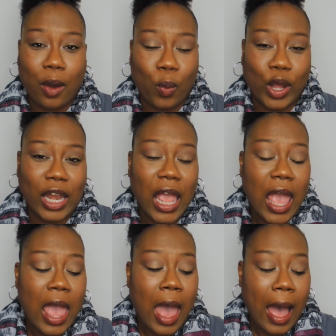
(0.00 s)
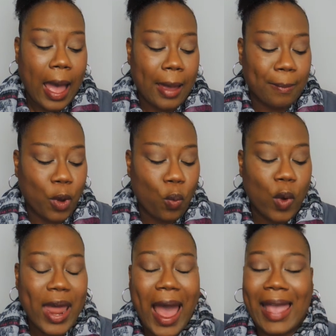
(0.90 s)
that one. But
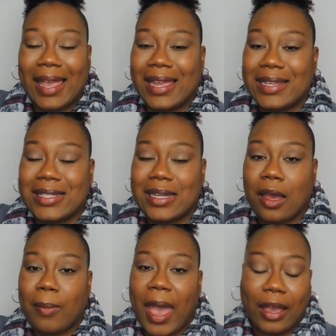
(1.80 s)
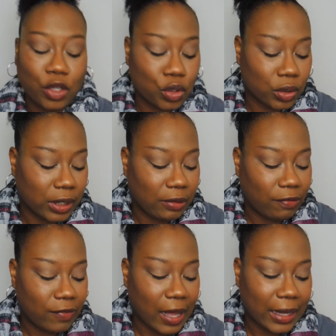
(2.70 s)
what I ended up actually
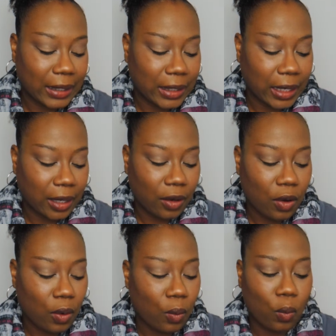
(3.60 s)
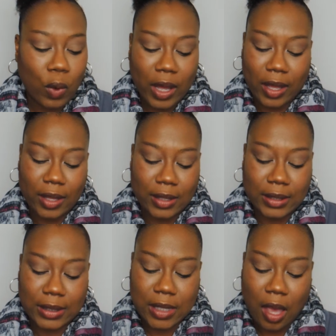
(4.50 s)
finding
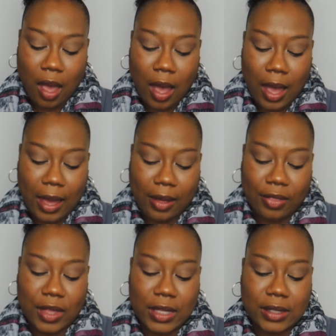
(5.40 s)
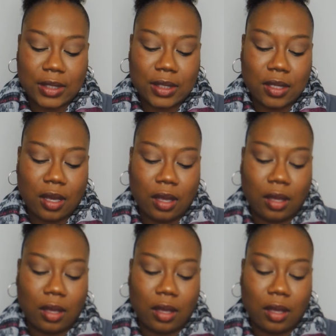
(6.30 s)
was this